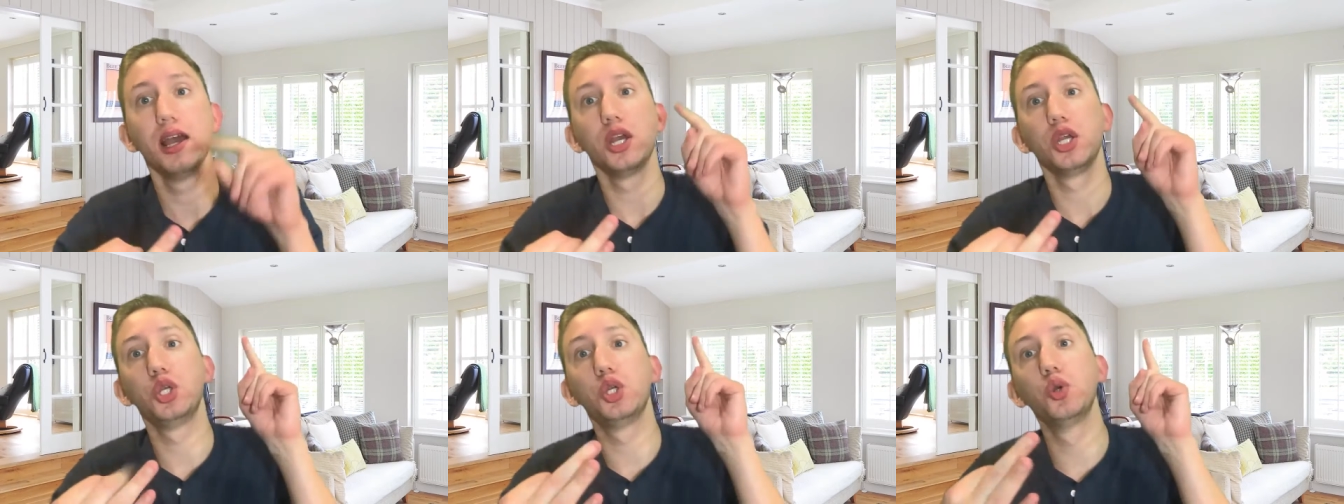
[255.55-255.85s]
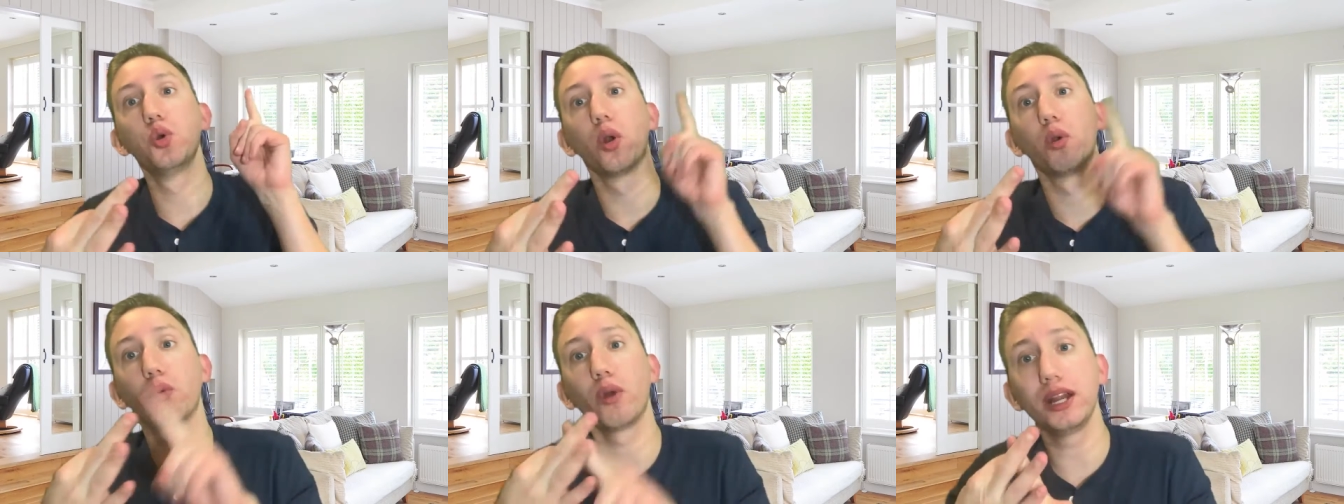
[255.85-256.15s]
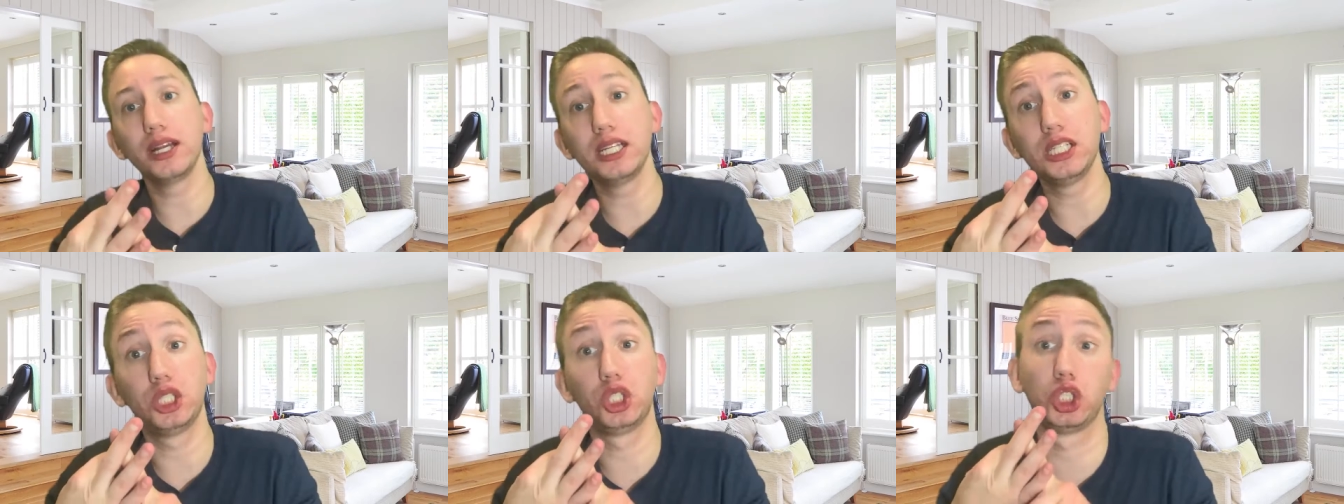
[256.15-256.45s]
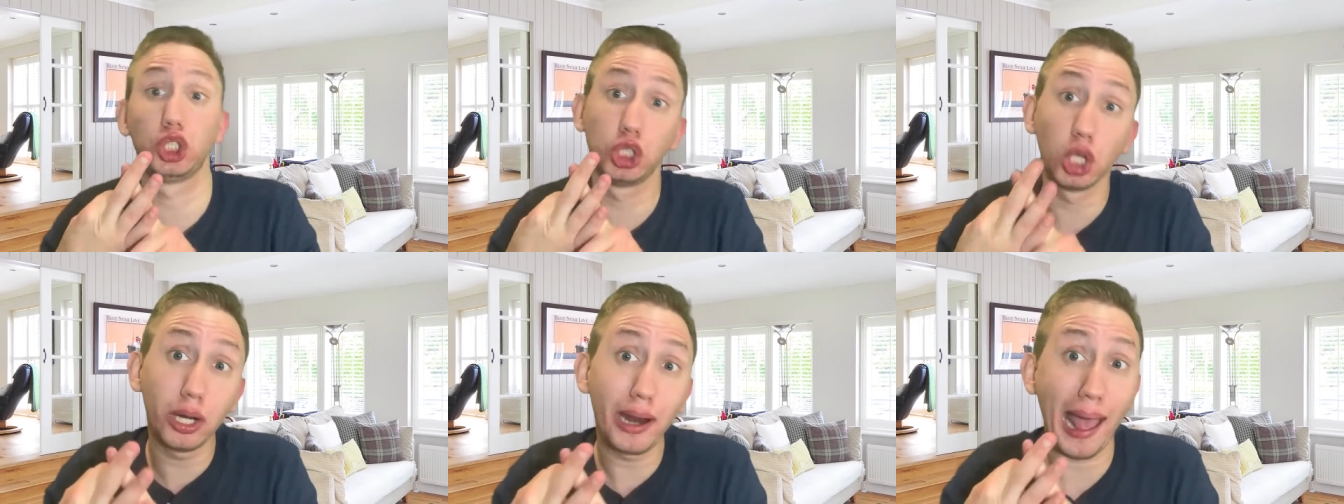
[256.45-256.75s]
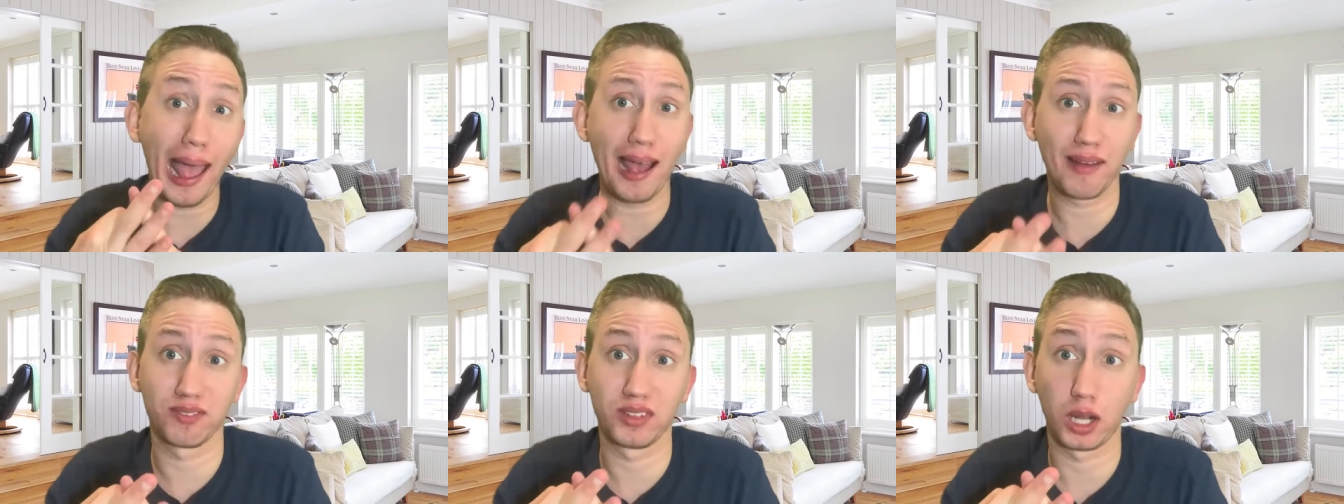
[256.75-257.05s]
you already should
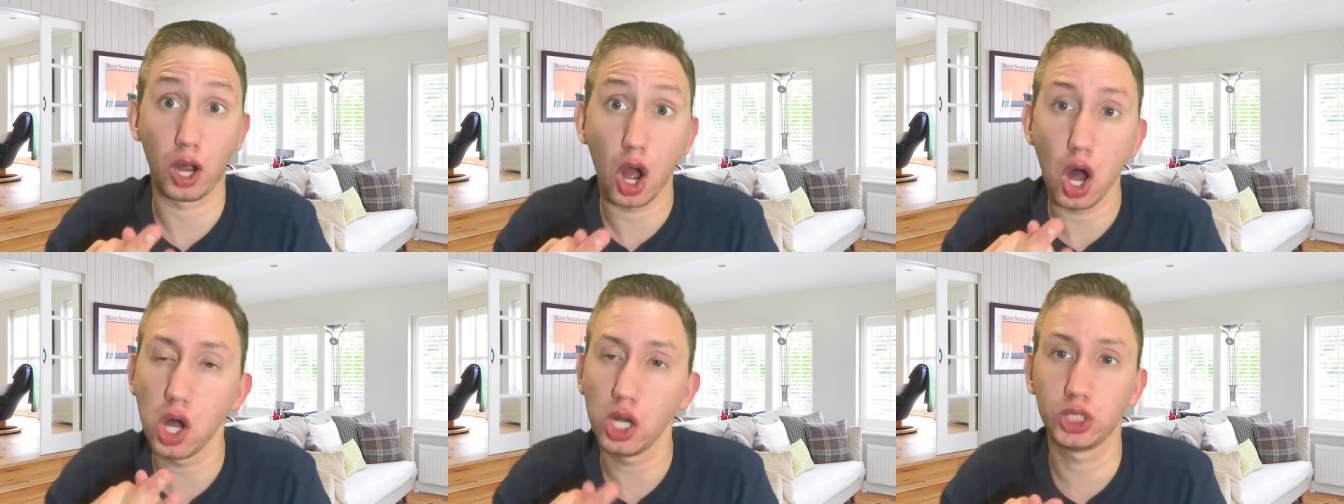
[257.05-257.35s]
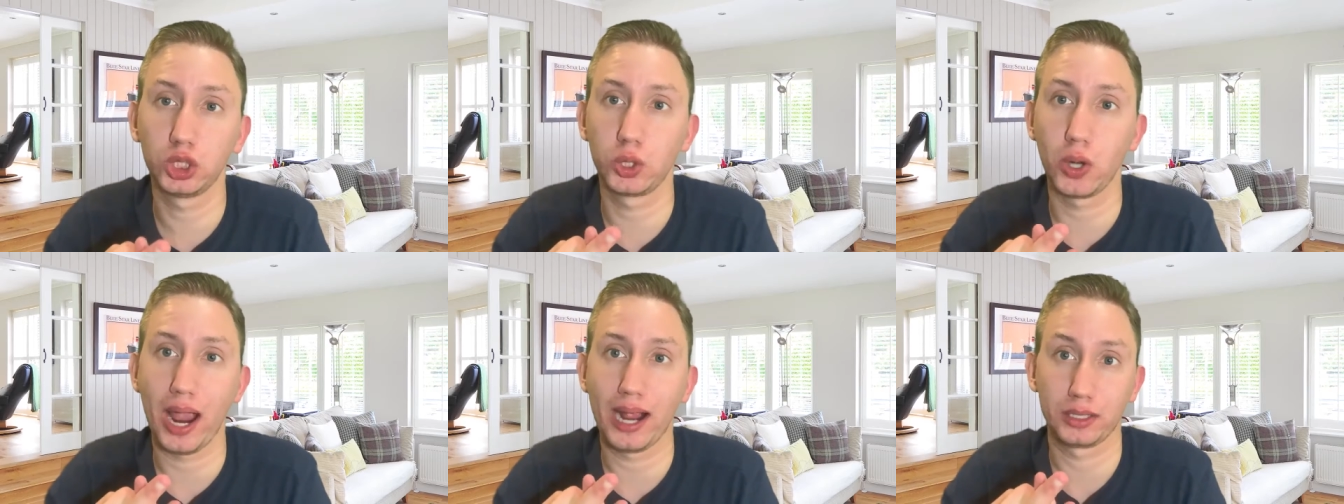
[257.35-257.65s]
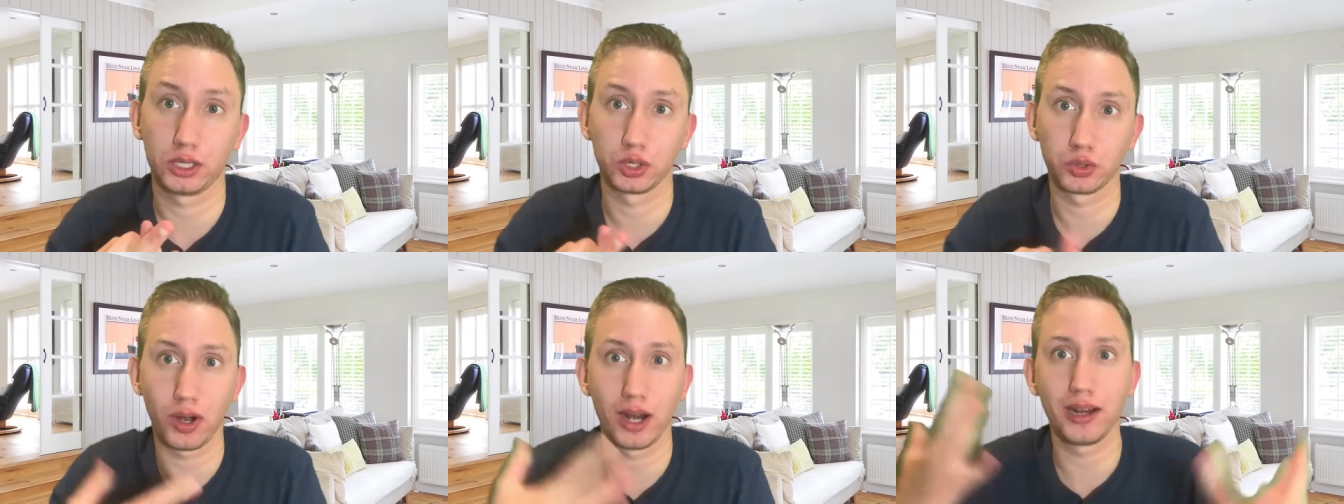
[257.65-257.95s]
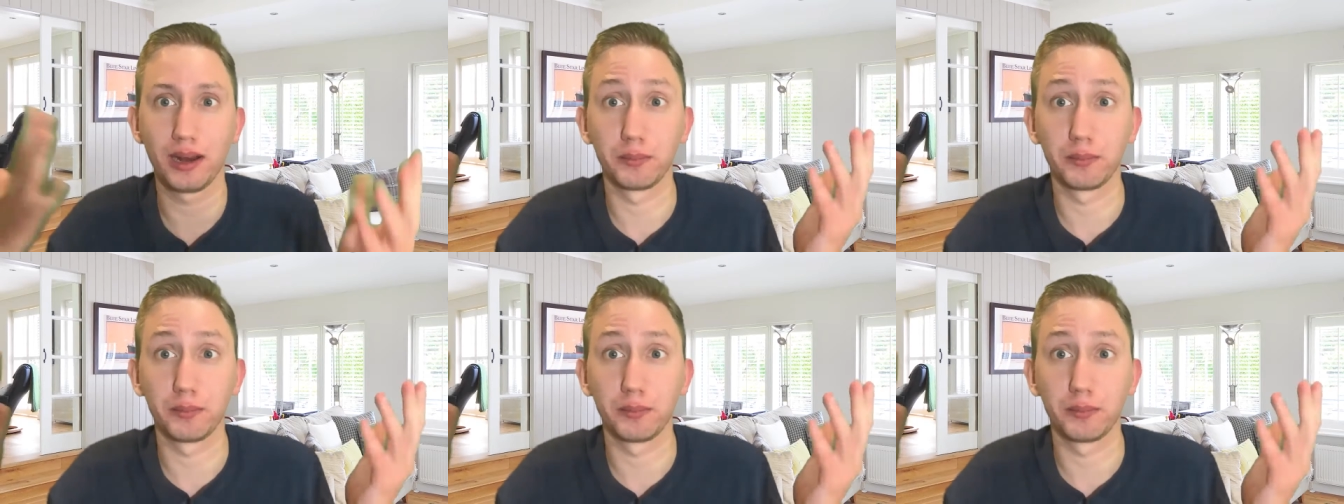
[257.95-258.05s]
have the contractors, right?